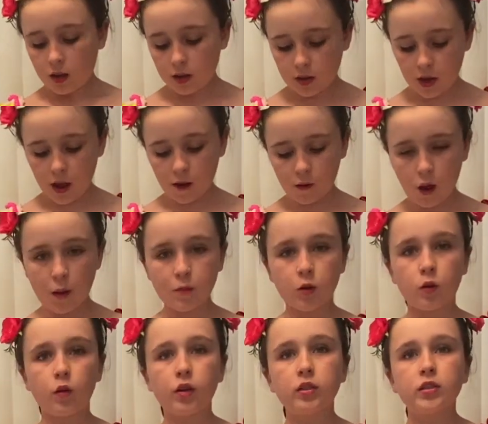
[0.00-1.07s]
Now I'm
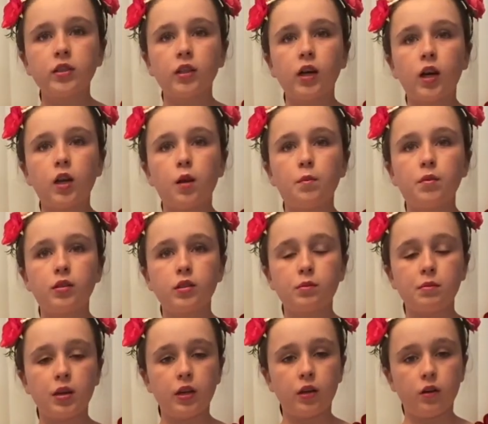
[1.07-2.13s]
going to cut up the
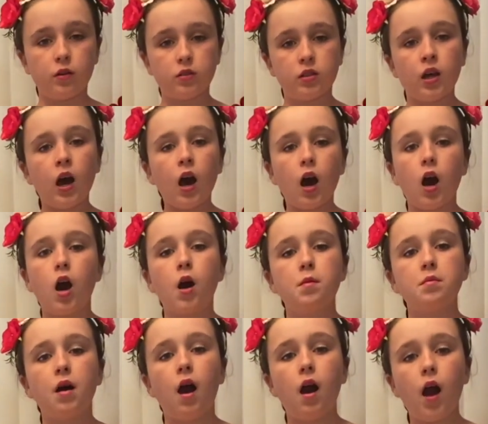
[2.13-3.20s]
tomatoes.
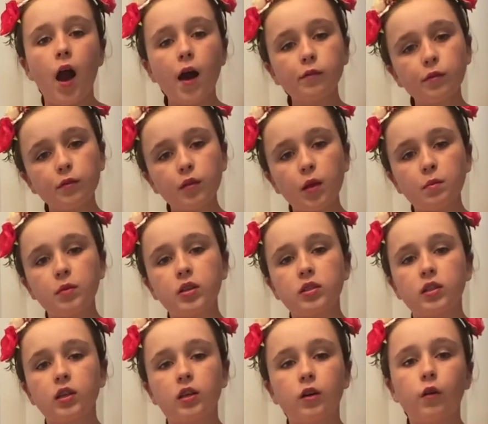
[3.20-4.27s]
Half of them is
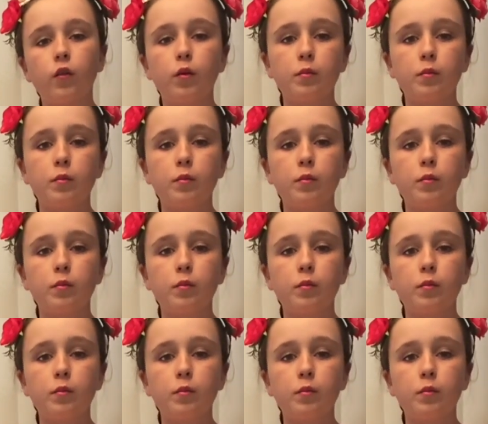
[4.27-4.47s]
going to go in the